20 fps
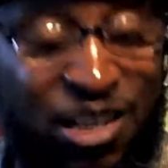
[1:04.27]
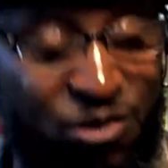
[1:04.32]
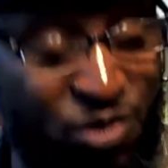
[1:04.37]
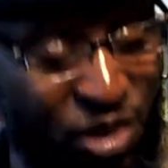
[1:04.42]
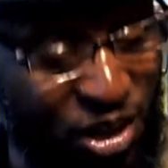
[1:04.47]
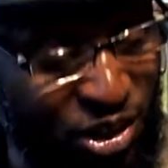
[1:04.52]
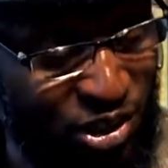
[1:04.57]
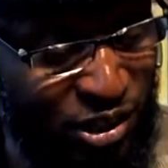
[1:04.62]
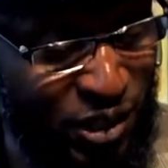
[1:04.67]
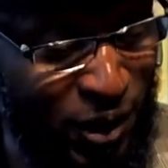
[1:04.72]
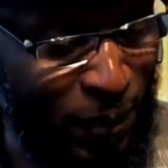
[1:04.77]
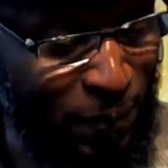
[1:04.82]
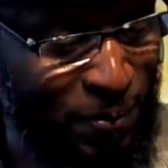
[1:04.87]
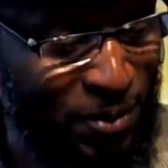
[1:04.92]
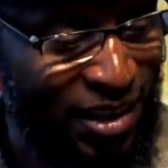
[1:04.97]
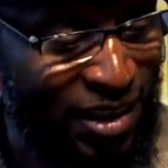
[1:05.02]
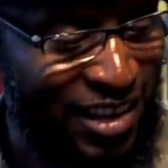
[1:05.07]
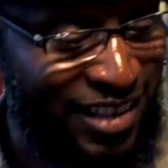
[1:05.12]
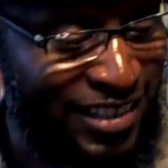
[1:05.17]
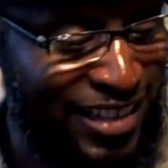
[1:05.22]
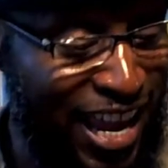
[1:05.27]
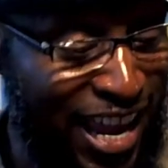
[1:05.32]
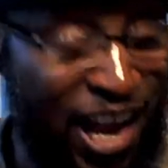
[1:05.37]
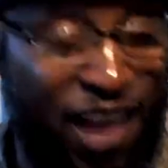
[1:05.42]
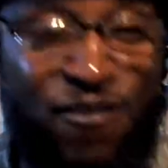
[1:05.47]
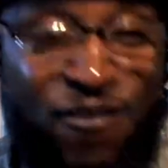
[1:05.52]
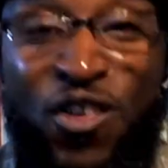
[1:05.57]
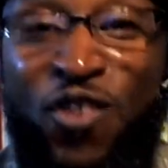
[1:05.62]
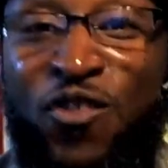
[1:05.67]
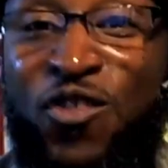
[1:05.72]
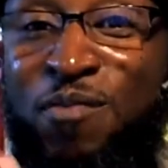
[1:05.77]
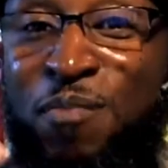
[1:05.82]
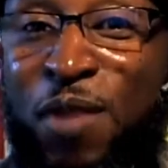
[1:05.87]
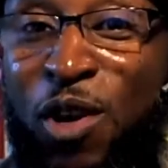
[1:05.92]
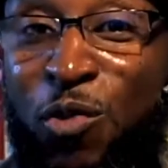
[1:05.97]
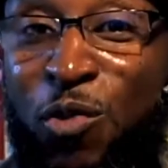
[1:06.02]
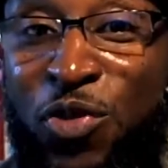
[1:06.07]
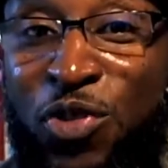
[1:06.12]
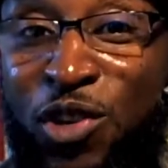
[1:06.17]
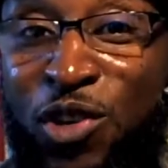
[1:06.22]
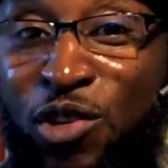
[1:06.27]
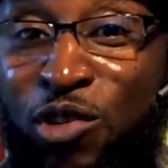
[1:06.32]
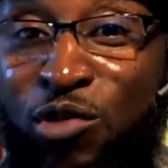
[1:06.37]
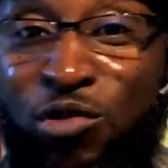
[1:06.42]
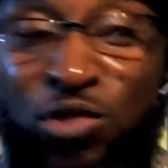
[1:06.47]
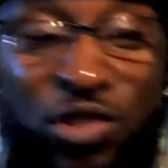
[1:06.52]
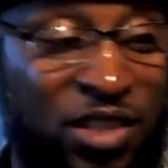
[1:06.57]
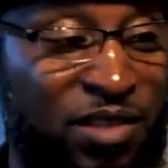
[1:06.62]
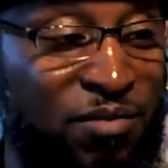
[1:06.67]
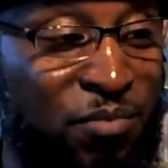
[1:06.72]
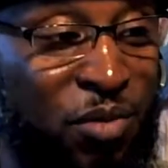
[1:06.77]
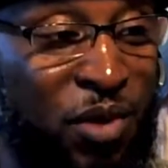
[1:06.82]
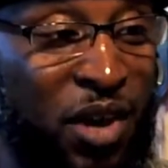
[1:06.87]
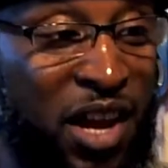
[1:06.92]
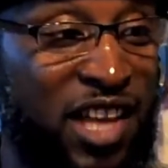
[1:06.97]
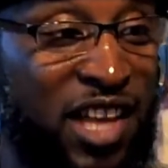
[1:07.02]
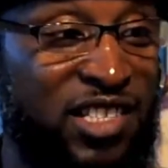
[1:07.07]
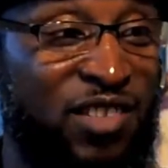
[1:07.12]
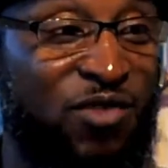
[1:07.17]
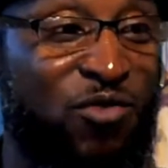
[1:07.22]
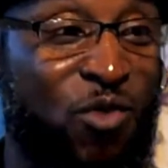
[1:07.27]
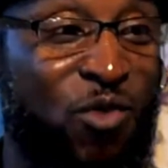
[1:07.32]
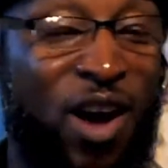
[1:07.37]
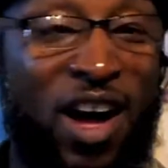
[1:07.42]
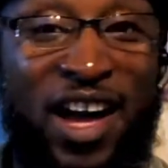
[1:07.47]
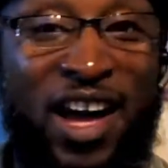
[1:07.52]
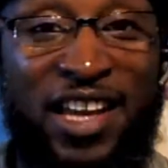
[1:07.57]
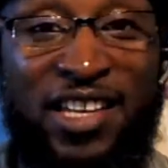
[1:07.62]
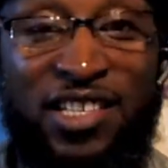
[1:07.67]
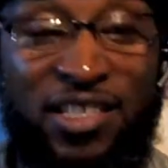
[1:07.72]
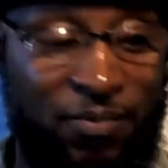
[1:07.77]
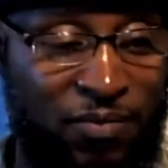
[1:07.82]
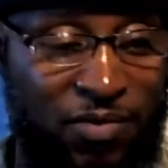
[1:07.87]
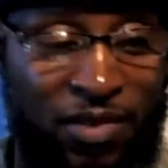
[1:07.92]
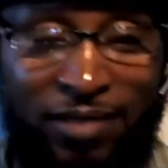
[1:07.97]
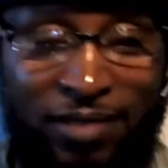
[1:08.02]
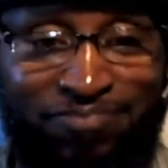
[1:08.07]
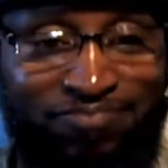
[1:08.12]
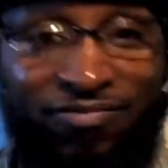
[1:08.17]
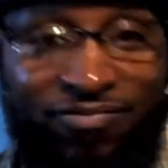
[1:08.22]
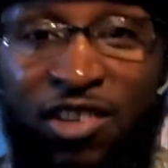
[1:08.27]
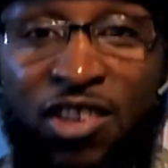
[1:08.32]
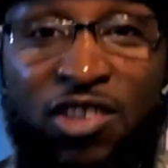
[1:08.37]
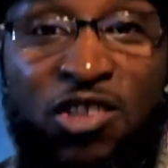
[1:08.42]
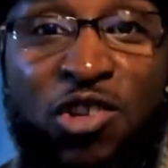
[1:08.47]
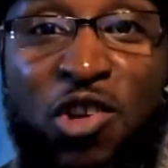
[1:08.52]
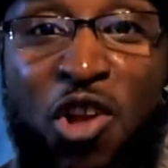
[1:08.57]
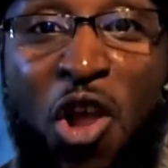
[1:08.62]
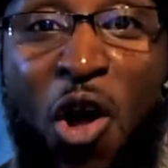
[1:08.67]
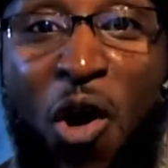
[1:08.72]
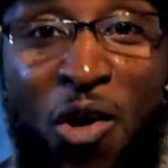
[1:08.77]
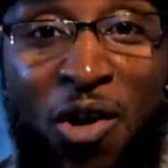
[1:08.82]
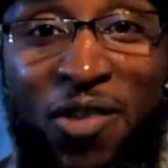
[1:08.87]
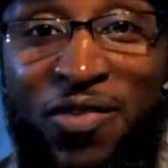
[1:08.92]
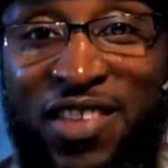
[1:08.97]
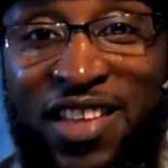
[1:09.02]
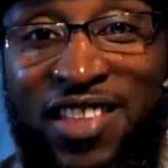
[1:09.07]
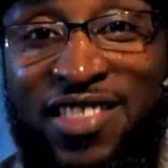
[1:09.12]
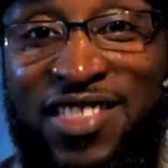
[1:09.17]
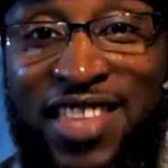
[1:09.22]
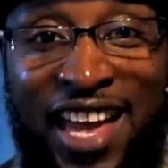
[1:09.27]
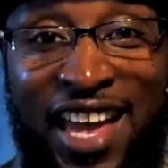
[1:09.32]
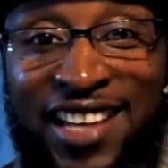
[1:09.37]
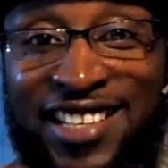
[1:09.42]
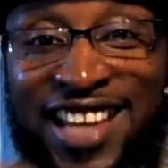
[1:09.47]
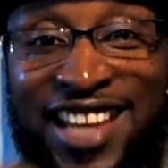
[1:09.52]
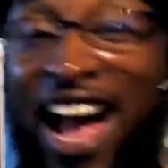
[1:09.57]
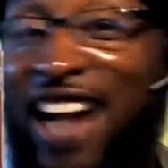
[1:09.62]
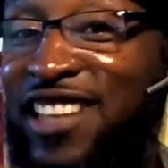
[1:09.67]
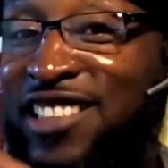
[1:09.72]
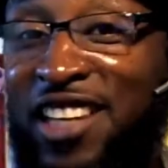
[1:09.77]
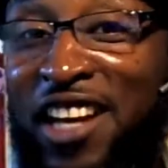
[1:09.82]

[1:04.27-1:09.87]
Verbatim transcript: Riesling. Now, if you're familiar with the Loosen brands of wines, you know that Dr.